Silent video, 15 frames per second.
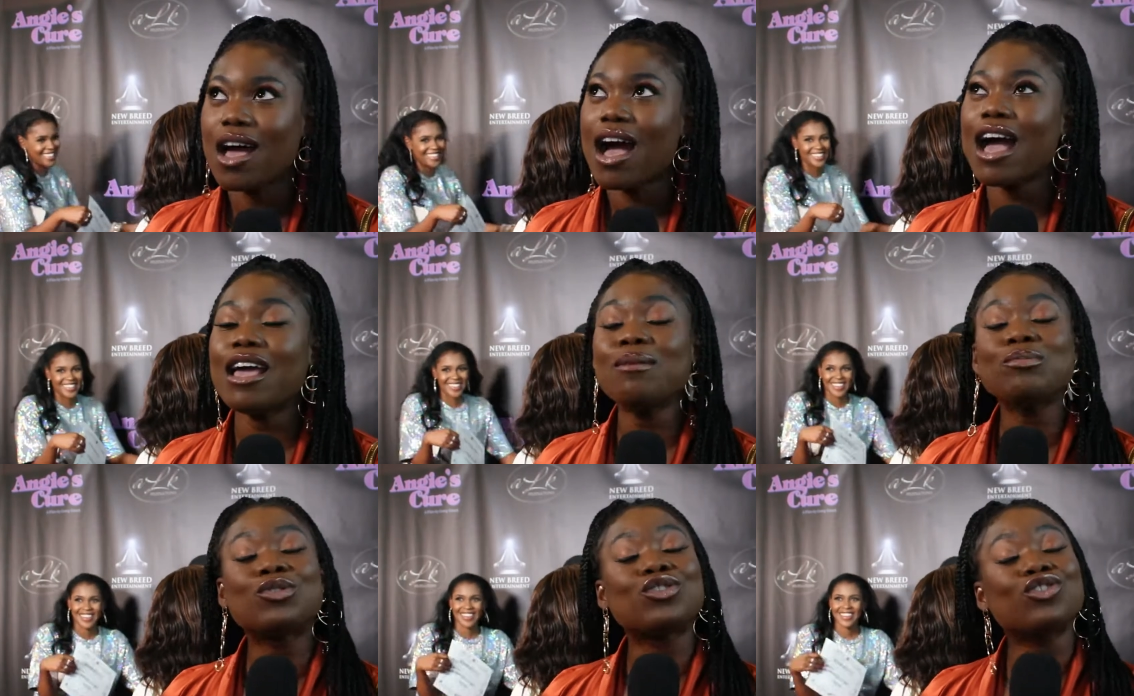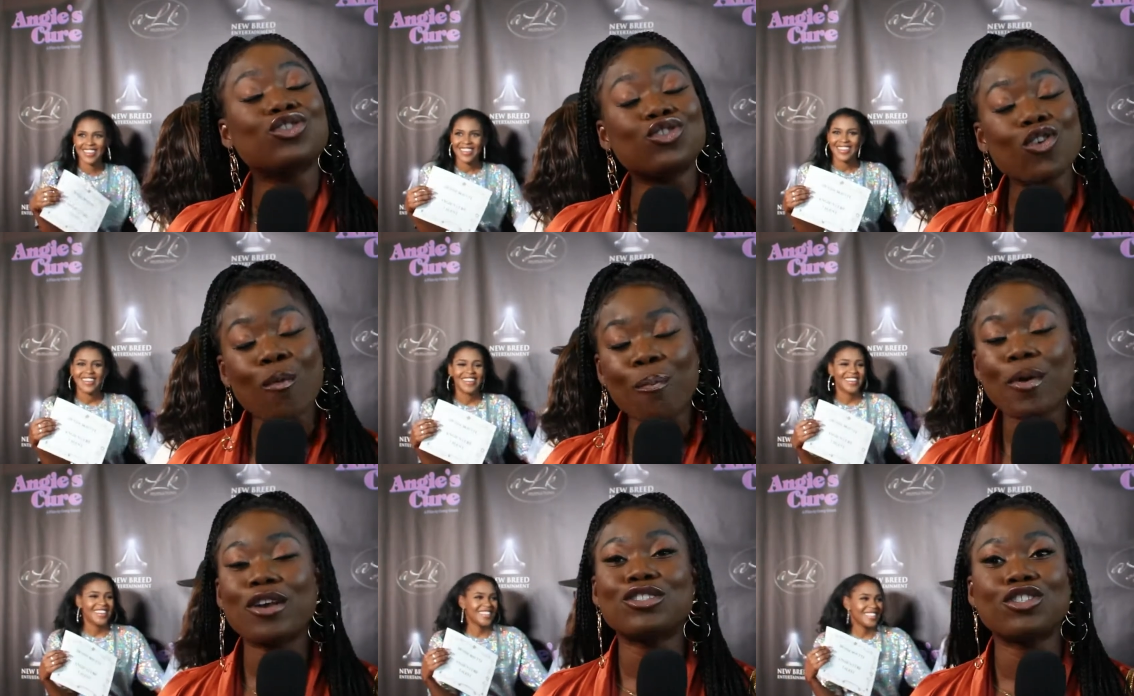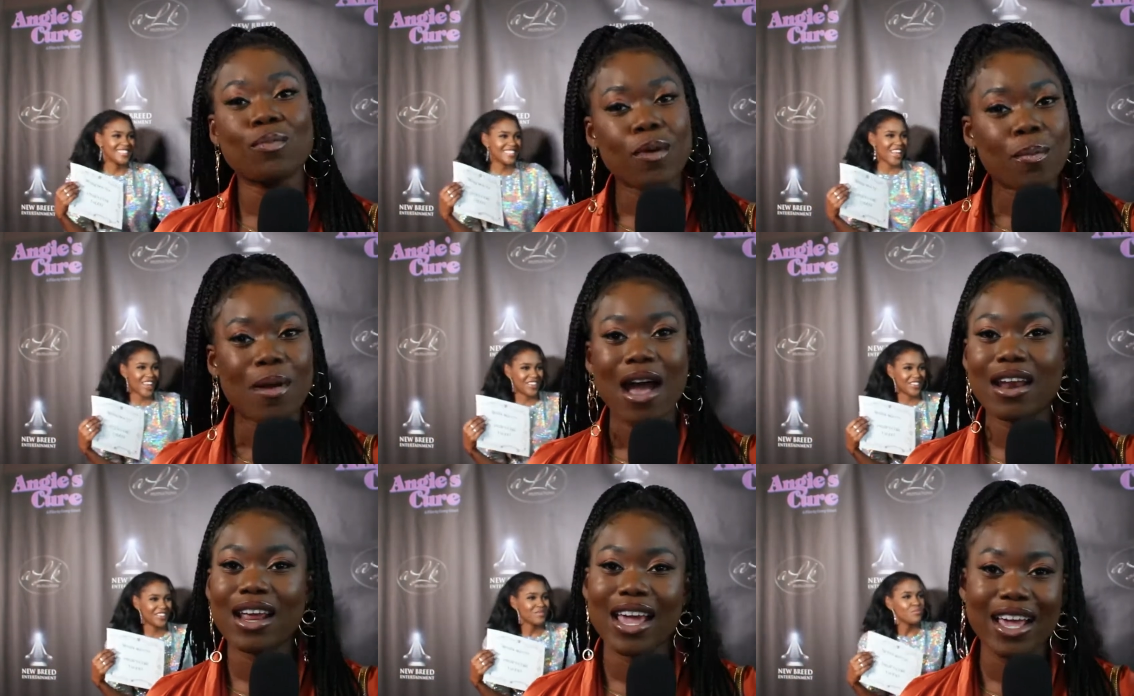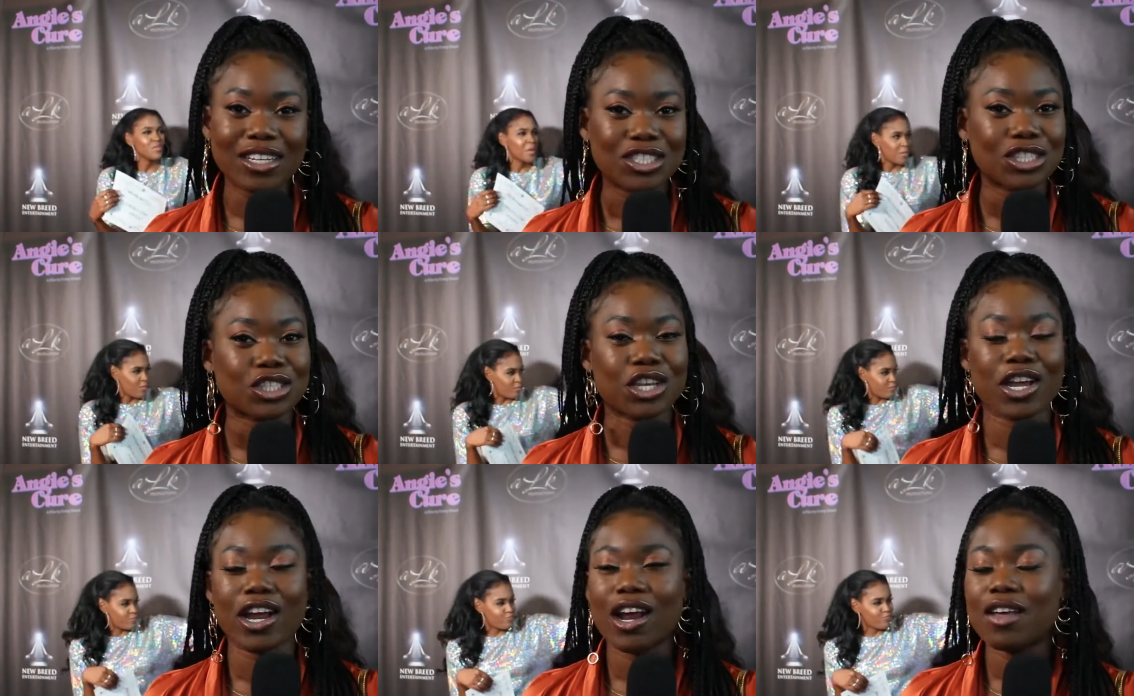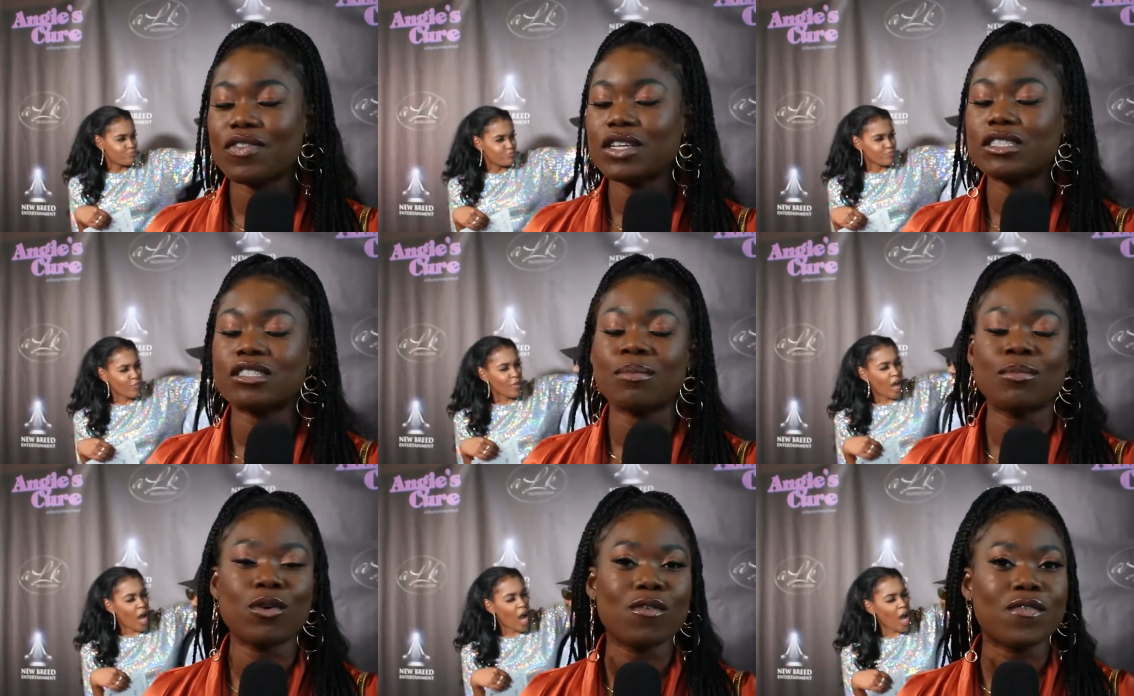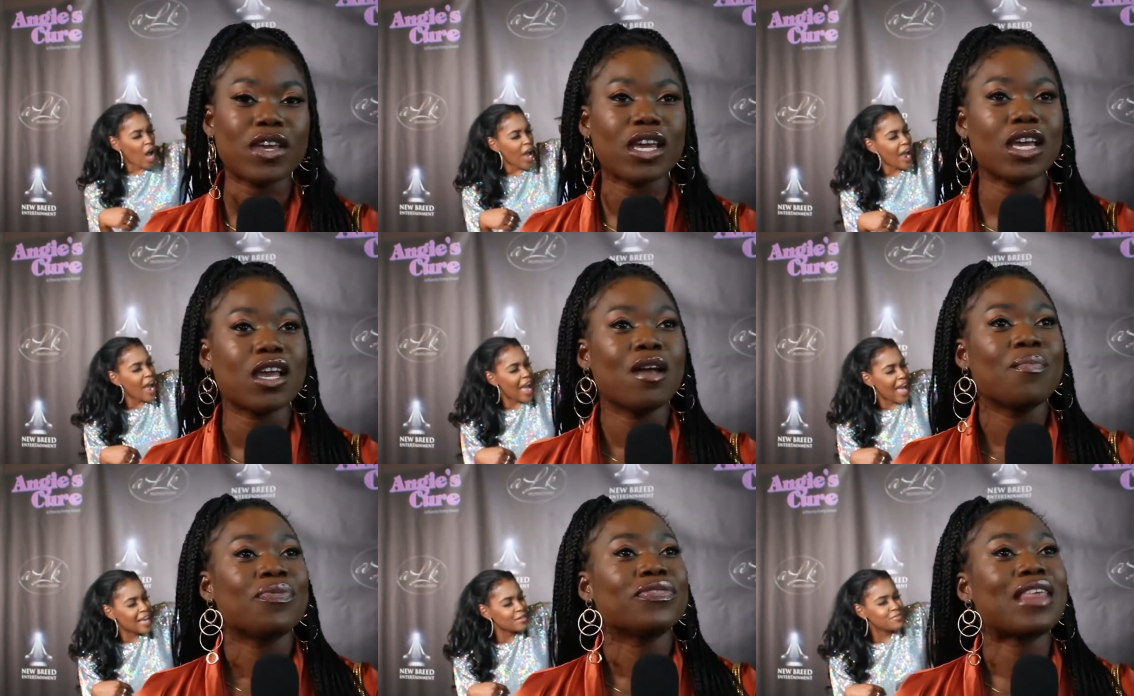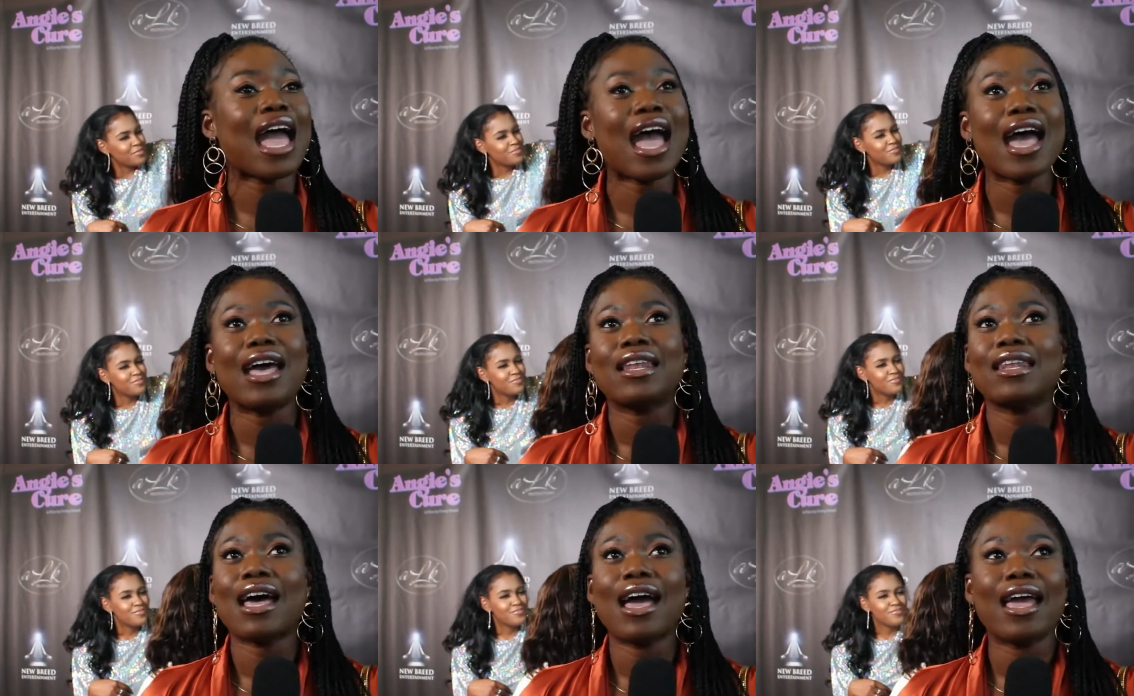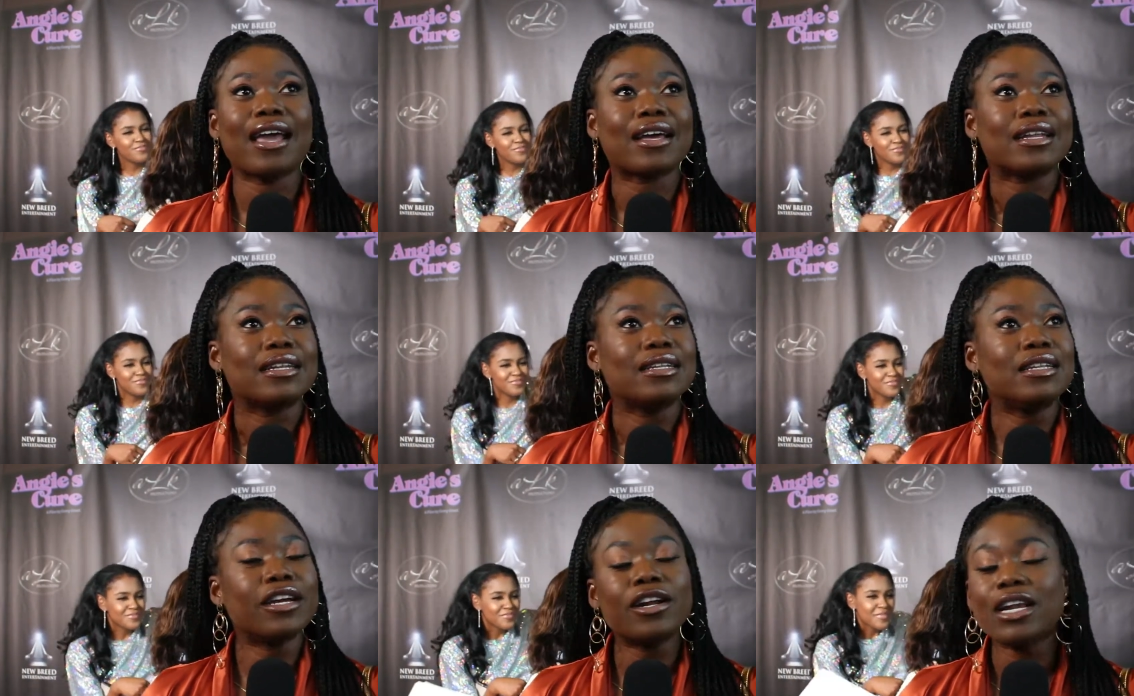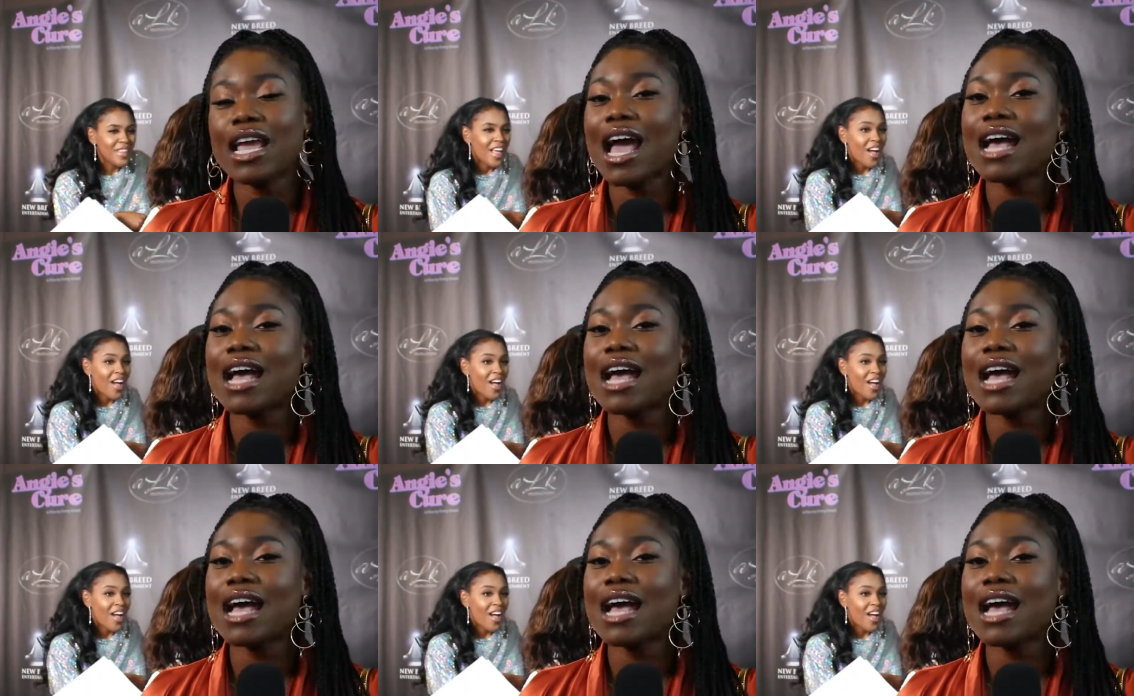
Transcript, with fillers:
Speaker 1: I'm super, super proud of Angie's Cure. This is a movie that, like, literally